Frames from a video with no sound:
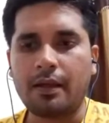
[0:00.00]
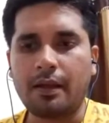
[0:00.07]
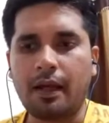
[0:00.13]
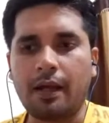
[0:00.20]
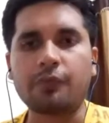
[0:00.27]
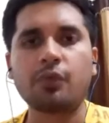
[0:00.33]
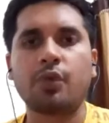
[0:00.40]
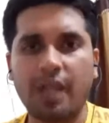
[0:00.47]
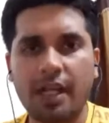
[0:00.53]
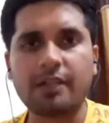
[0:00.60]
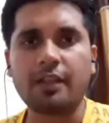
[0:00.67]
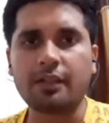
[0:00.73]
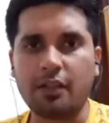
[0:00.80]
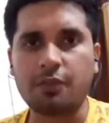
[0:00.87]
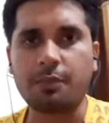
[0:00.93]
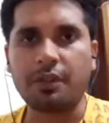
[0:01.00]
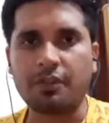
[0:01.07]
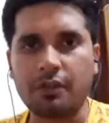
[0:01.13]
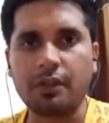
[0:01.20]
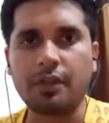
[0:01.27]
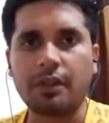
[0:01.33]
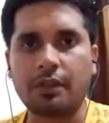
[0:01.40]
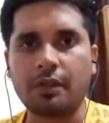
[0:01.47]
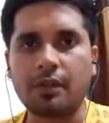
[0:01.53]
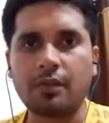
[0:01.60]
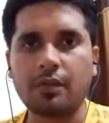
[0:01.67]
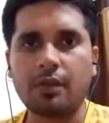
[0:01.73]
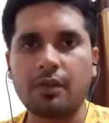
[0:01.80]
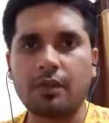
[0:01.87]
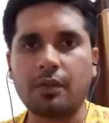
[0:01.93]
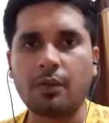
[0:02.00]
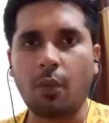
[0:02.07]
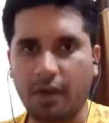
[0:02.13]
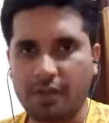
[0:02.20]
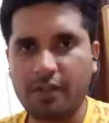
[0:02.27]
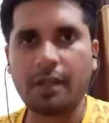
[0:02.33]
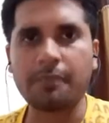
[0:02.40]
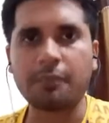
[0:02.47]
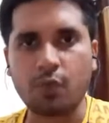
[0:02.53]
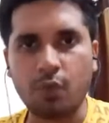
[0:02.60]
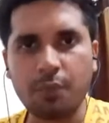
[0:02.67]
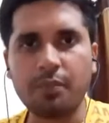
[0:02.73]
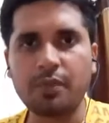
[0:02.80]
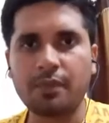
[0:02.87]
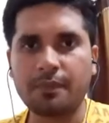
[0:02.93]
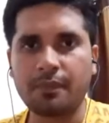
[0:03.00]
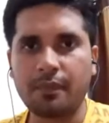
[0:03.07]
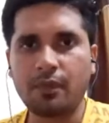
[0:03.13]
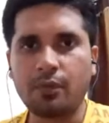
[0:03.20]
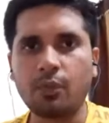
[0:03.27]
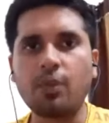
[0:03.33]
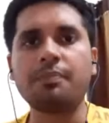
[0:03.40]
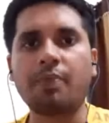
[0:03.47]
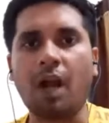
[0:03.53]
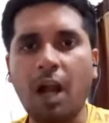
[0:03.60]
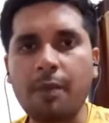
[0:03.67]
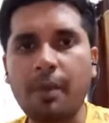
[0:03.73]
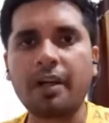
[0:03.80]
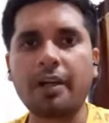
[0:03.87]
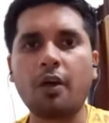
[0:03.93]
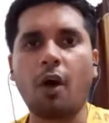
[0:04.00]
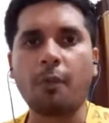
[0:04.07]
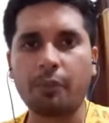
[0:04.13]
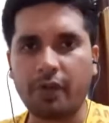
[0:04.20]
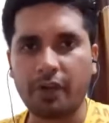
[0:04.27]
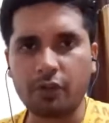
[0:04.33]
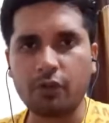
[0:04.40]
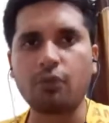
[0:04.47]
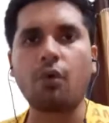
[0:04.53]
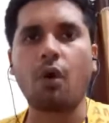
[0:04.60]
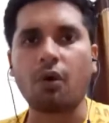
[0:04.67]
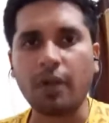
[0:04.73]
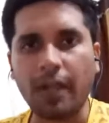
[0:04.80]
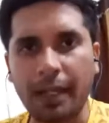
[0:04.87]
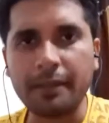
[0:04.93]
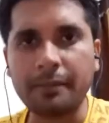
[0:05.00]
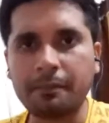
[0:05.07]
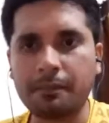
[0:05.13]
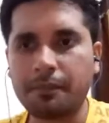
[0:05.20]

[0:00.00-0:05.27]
have created this particular WhatsApp group. We primarily operate through online.